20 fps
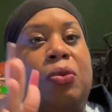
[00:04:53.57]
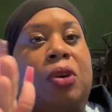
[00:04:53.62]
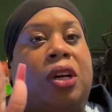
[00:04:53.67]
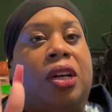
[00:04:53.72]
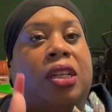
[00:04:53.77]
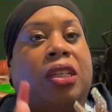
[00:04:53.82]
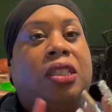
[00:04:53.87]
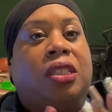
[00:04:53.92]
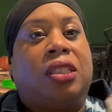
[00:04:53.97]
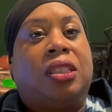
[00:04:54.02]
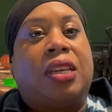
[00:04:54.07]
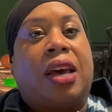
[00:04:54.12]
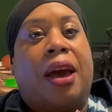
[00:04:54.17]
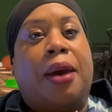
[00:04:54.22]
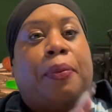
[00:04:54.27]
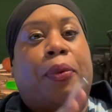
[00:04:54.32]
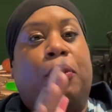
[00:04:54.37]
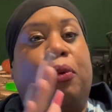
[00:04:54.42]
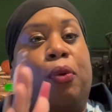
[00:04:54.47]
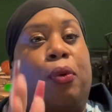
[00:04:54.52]
one
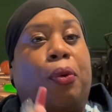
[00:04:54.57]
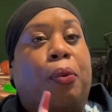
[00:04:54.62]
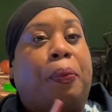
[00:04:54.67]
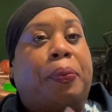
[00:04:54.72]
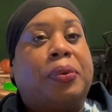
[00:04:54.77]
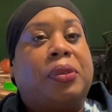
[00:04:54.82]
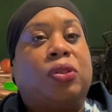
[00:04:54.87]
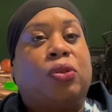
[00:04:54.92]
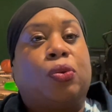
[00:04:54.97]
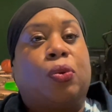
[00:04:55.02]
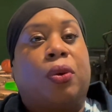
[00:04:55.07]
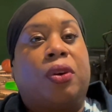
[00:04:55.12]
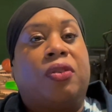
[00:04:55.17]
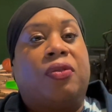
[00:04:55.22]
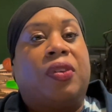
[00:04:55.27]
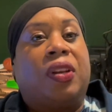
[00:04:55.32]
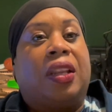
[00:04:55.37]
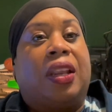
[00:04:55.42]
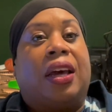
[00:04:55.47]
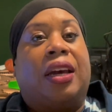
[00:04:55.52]
type of group, sort of
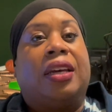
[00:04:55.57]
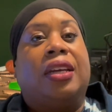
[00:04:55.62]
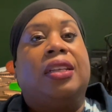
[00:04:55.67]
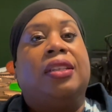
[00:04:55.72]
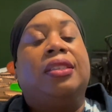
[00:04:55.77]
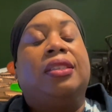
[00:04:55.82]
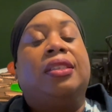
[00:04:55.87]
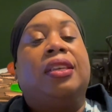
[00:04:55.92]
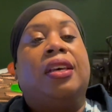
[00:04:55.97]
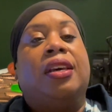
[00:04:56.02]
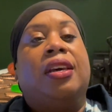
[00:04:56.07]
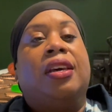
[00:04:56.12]
alliance,